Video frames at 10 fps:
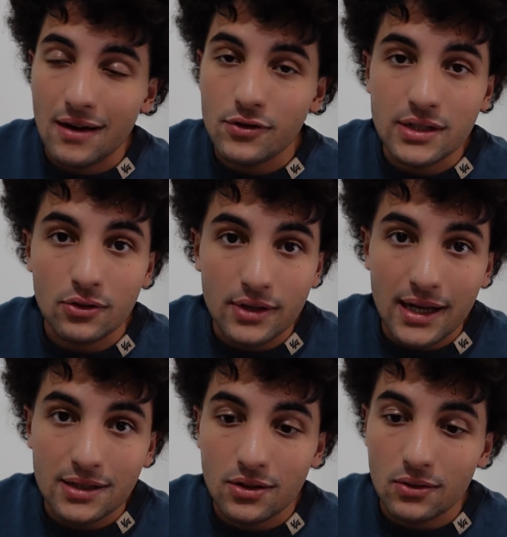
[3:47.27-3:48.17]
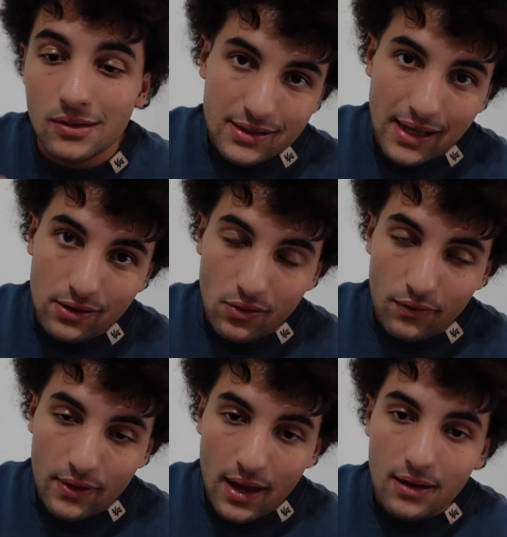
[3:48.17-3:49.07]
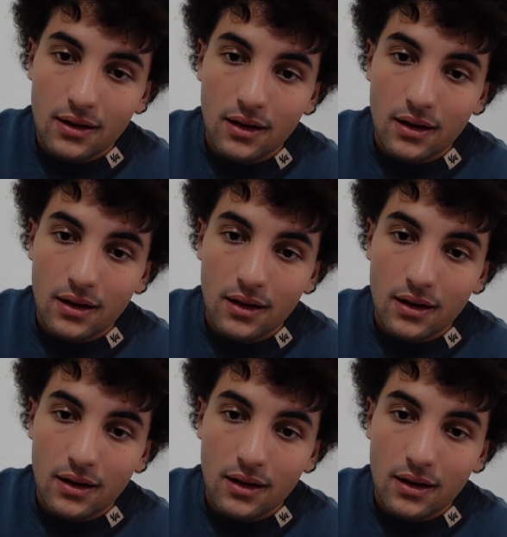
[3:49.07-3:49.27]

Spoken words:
every single day. So stay tuned for that.